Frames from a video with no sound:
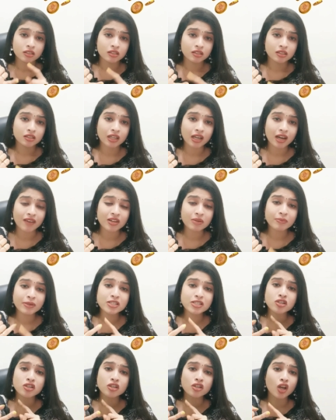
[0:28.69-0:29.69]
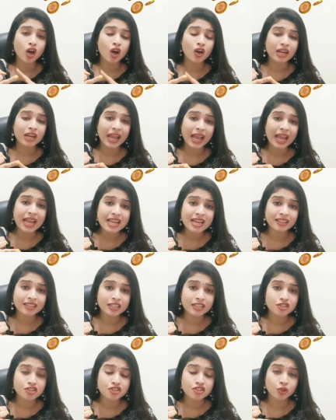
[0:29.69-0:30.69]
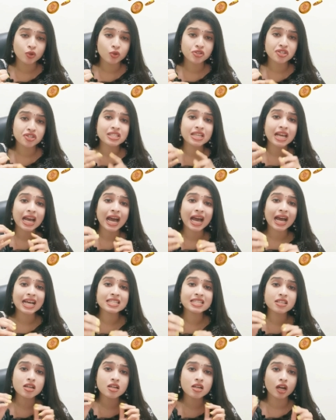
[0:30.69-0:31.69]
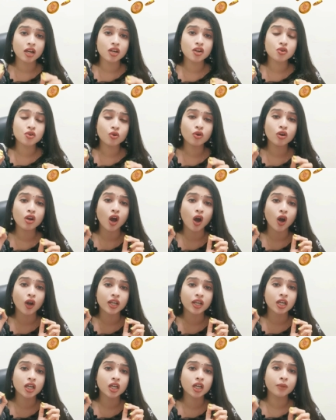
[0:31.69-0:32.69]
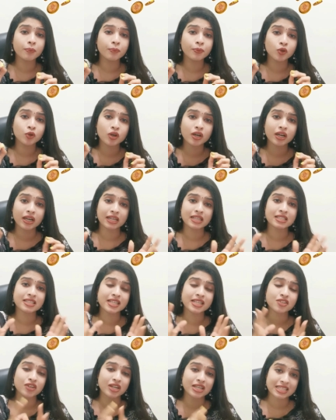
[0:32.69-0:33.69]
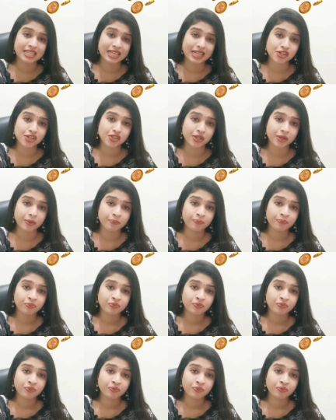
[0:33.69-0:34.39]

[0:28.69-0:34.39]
The government nor any other institutions has a control on a cryptocurrency transaction.